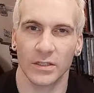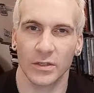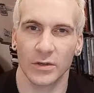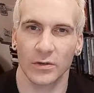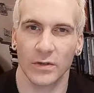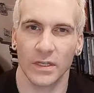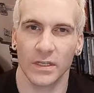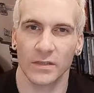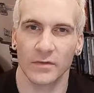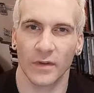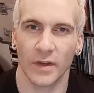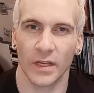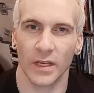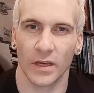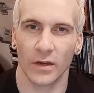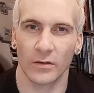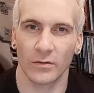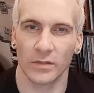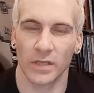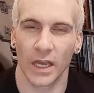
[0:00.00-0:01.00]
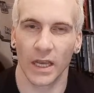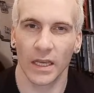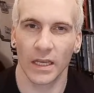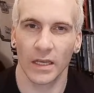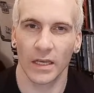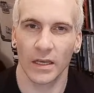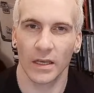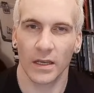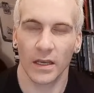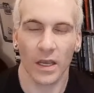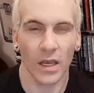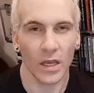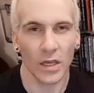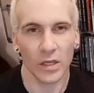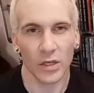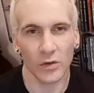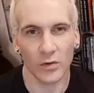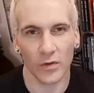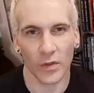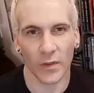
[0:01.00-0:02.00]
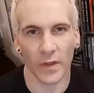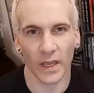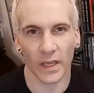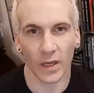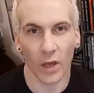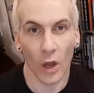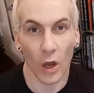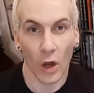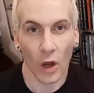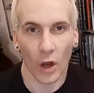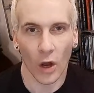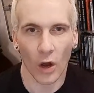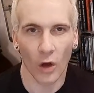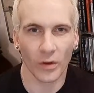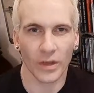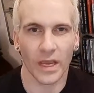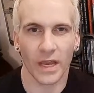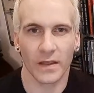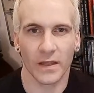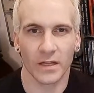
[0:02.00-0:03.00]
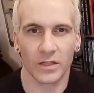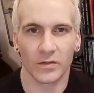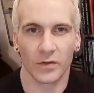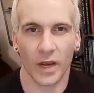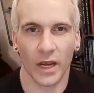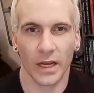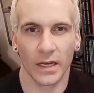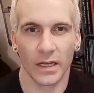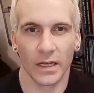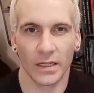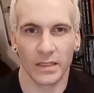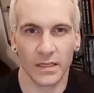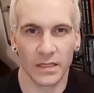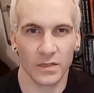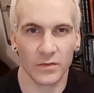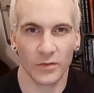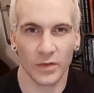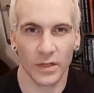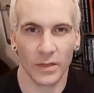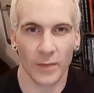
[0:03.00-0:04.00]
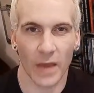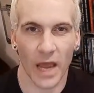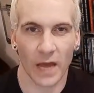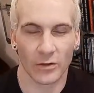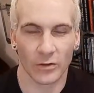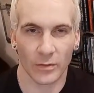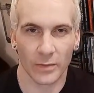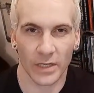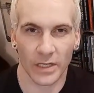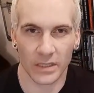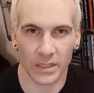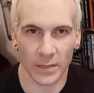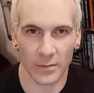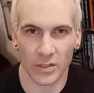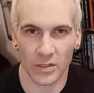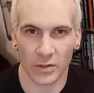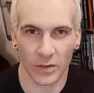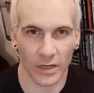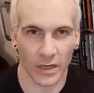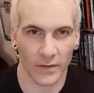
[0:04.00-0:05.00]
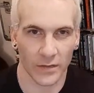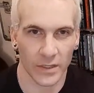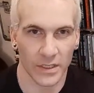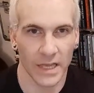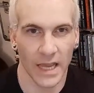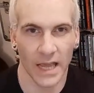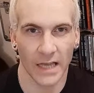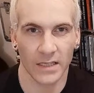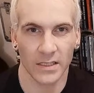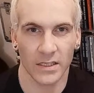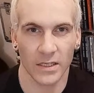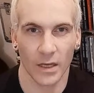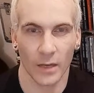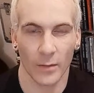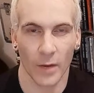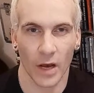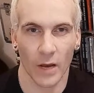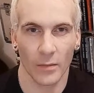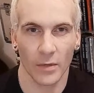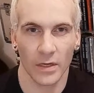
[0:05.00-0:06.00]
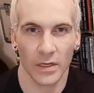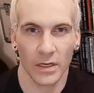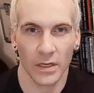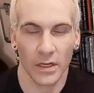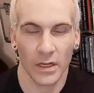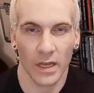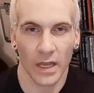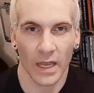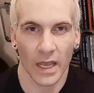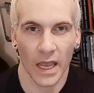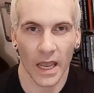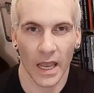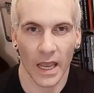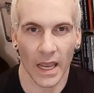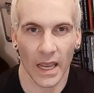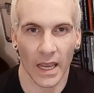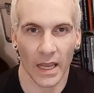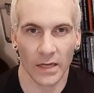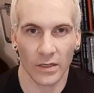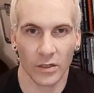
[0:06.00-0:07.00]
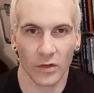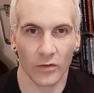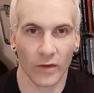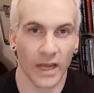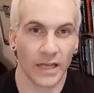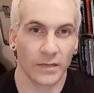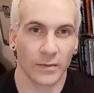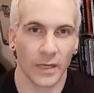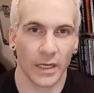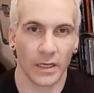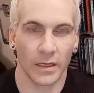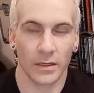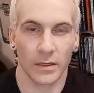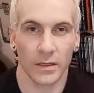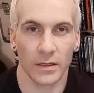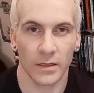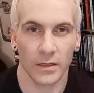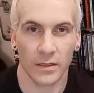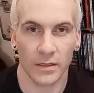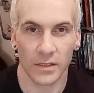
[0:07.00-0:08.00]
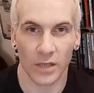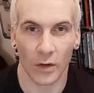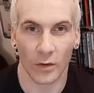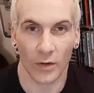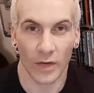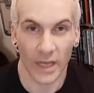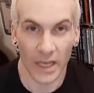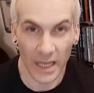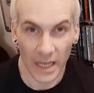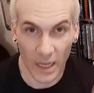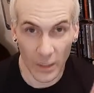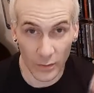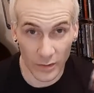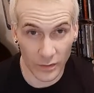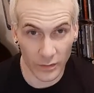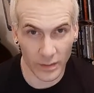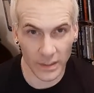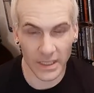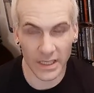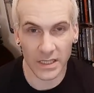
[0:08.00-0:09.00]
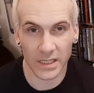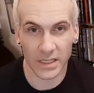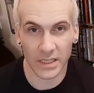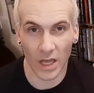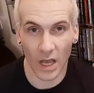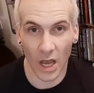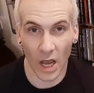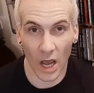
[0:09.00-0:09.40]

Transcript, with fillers: do these videos, eh? You'd think, oh yeah, that's right. It doesn't really matter because I'm just going to have the text come up and correct me. So it was released